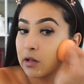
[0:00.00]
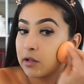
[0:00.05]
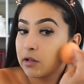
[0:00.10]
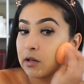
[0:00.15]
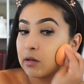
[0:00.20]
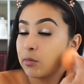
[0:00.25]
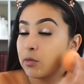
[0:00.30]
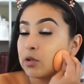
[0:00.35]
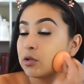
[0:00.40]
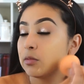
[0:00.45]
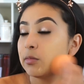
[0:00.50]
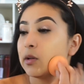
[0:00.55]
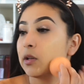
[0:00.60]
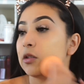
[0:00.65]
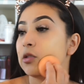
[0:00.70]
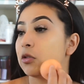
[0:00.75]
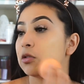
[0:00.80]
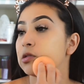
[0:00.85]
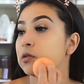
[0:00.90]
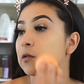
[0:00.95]
and then I'm using my
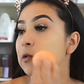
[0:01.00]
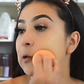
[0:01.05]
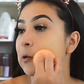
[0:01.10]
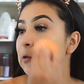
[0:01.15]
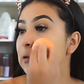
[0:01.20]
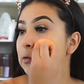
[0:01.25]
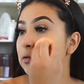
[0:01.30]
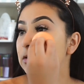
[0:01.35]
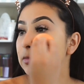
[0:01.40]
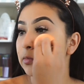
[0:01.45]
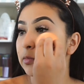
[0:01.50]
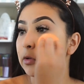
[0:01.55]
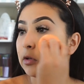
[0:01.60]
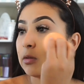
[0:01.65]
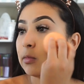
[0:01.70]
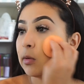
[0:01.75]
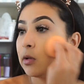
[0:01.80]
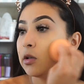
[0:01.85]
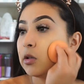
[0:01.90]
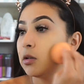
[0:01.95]
Dose of Colors
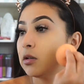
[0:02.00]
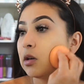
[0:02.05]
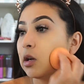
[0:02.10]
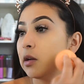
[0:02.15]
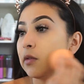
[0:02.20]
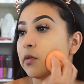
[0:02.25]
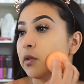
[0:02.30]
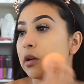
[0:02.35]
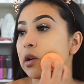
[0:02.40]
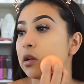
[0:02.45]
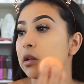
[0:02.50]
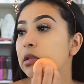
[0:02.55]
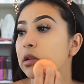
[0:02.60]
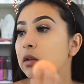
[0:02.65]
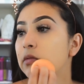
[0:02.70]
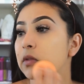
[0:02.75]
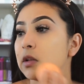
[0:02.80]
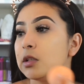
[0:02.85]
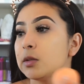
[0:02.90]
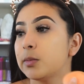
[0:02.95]
Beauty Blender. I freaking
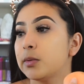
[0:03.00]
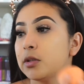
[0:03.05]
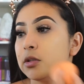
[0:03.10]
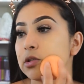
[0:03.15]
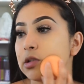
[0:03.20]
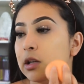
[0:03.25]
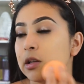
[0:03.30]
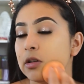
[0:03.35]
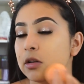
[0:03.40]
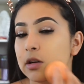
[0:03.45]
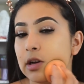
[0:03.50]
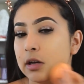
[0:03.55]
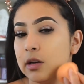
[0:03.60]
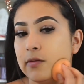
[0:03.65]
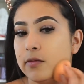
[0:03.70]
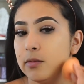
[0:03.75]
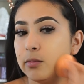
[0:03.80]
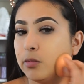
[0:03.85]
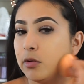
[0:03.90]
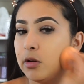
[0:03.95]
love this sponge. I don't, not
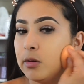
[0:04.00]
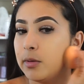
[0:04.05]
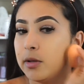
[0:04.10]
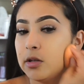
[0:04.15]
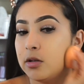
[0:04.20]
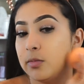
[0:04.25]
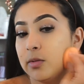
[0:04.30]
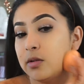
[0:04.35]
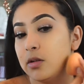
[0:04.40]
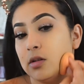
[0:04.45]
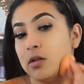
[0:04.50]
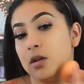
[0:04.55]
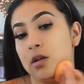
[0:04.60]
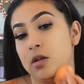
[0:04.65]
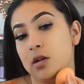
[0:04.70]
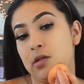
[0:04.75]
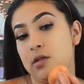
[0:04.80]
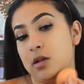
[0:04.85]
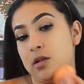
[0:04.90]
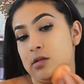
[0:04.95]
even Beauty Blender, but
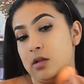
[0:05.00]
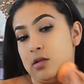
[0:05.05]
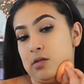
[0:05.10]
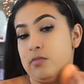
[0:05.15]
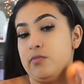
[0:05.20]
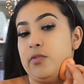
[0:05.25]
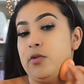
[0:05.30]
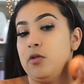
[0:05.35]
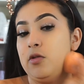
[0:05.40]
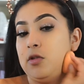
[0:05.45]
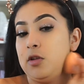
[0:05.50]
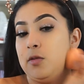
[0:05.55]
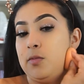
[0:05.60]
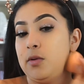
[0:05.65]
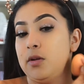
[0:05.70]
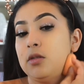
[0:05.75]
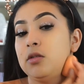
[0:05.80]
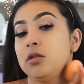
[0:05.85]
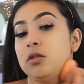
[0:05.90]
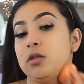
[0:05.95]
the Beauty
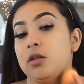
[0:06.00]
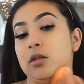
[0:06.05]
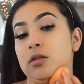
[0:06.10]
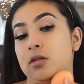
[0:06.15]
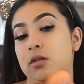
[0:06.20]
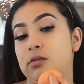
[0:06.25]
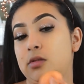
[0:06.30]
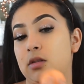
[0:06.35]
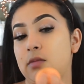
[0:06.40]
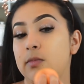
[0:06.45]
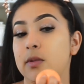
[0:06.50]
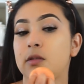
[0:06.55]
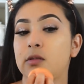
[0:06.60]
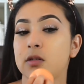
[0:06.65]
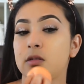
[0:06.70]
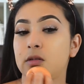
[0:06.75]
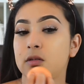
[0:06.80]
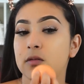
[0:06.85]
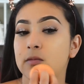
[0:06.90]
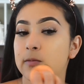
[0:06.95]
Sponge, it is
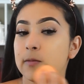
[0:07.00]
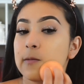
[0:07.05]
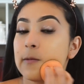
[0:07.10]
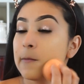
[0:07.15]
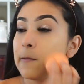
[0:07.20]
amazing.